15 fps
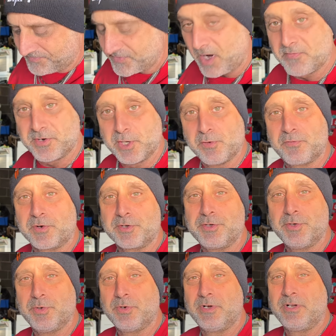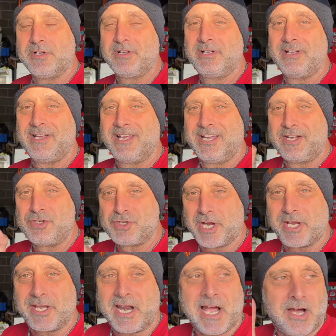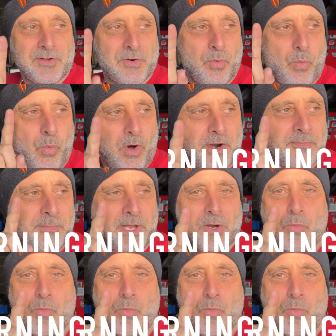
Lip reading: a video for you. Check it out. One big